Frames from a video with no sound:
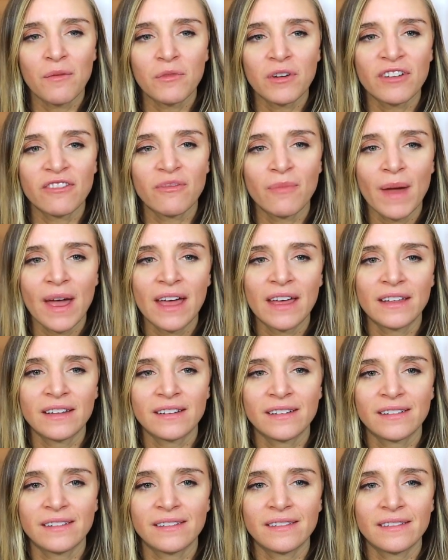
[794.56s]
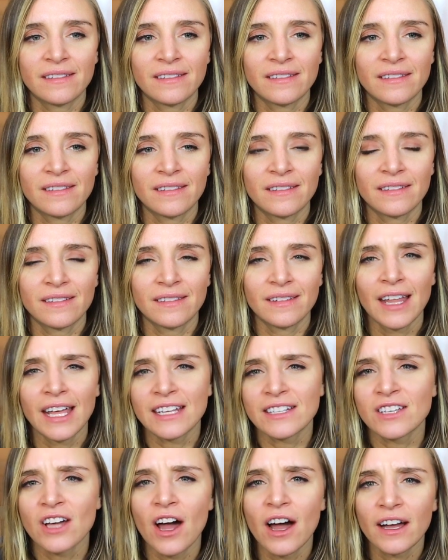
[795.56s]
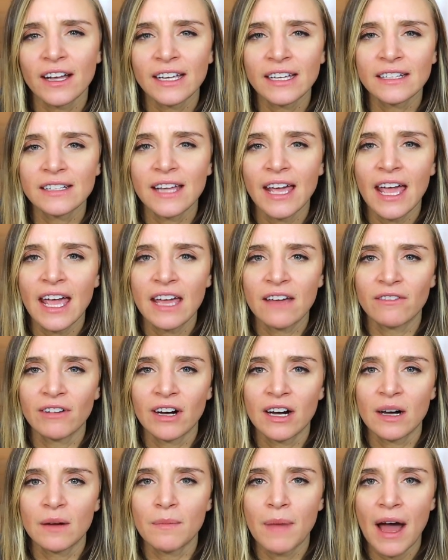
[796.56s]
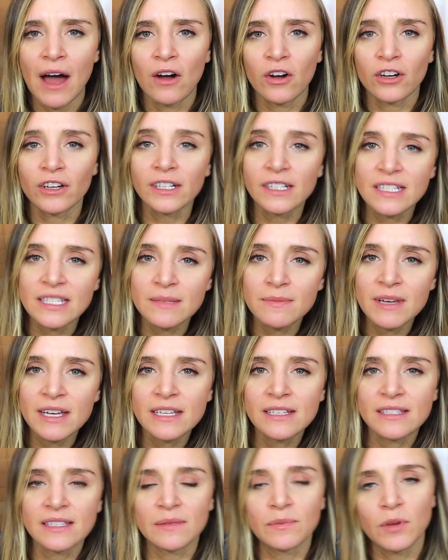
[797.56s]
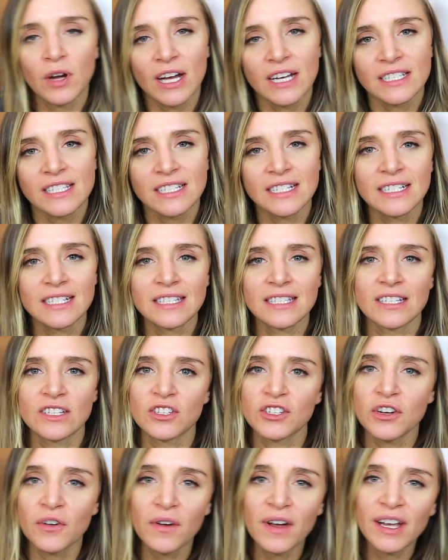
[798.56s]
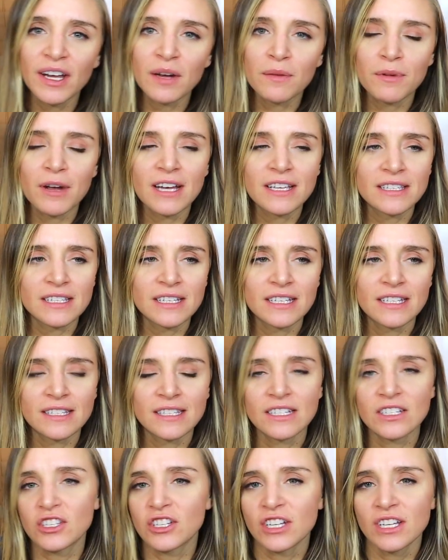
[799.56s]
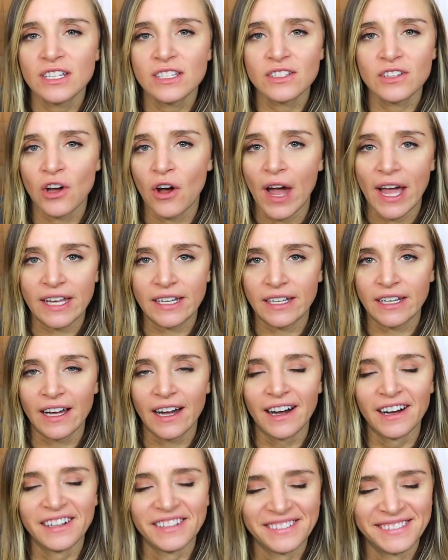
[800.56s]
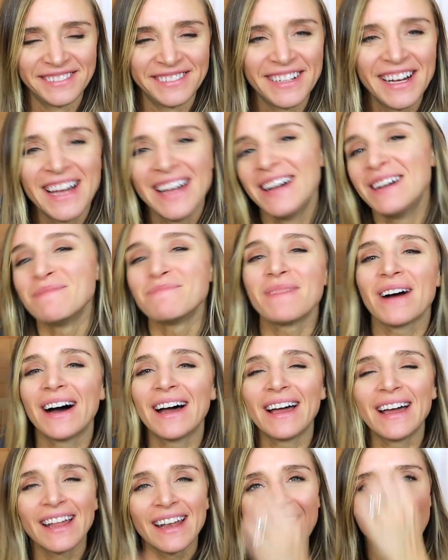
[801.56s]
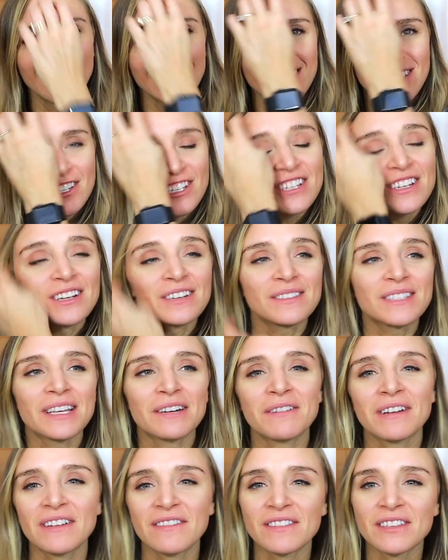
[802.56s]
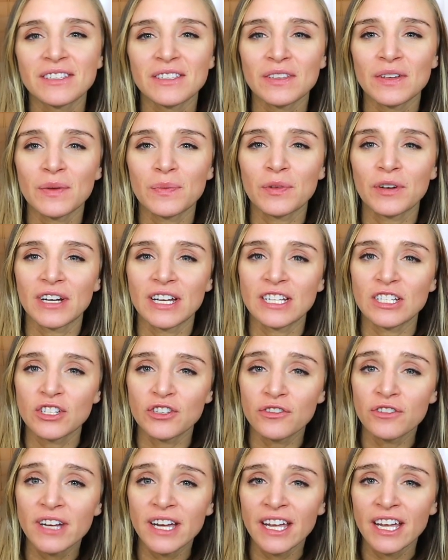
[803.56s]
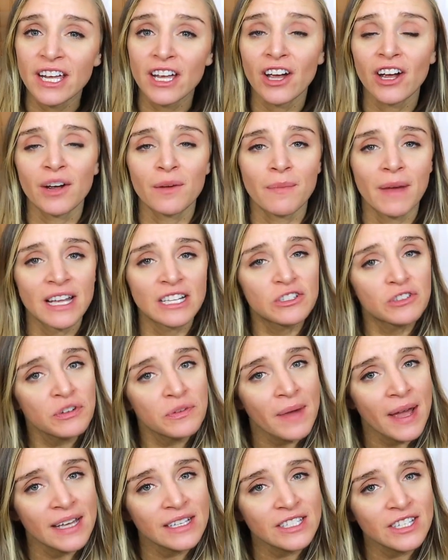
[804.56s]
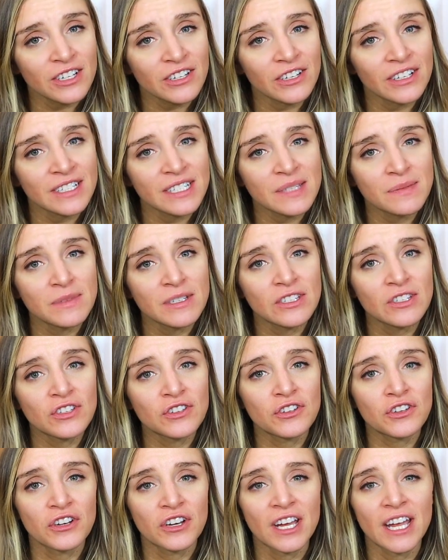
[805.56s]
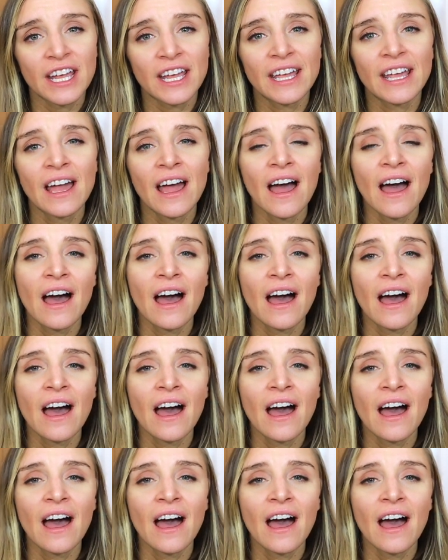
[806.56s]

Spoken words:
We've been like talking to Ava about Christmas and presents and showing her presents, and she has no idea, but she knows that we have this pretty tree. Her bedroom has a Christmas tree.